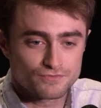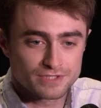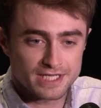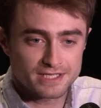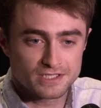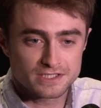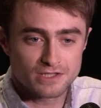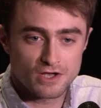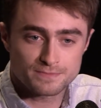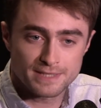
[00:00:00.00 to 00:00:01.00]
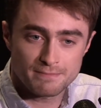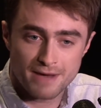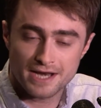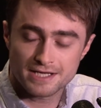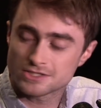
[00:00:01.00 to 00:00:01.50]
ridiculous last minute
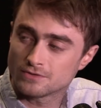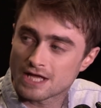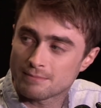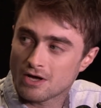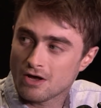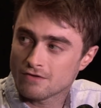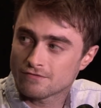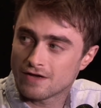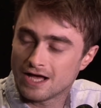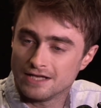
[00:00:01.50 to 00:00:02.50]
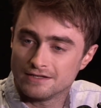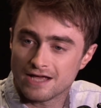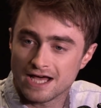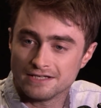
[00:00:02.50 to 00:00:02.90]
panics on their behalf, and